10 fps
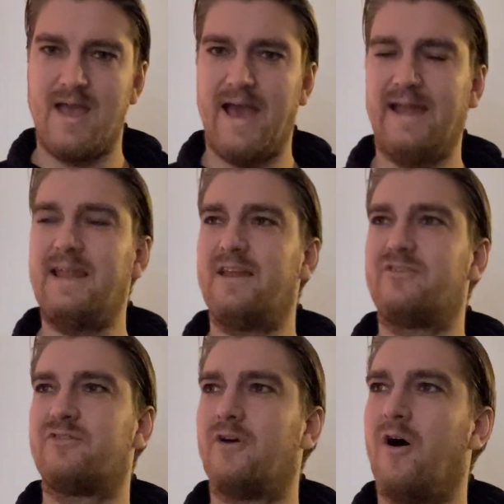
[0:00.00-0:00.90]
And
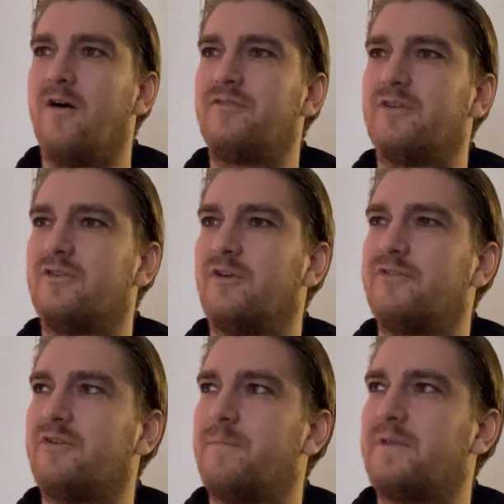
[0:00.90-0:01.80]
it's often not
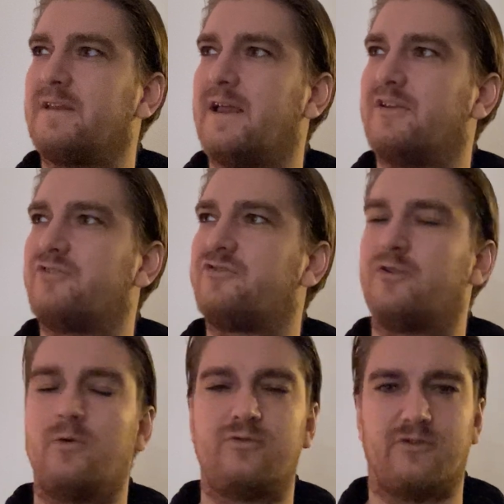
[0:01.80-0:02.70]
something that is
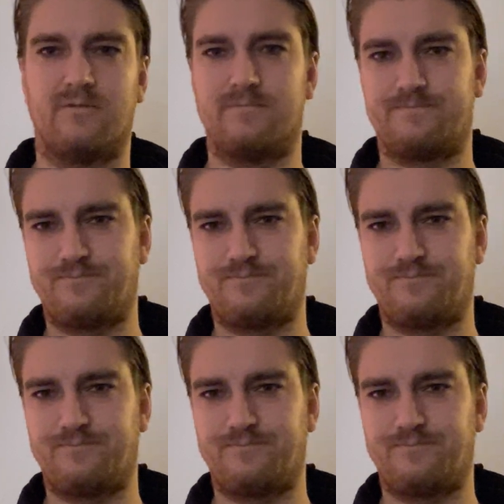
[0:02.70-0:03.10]
chosen.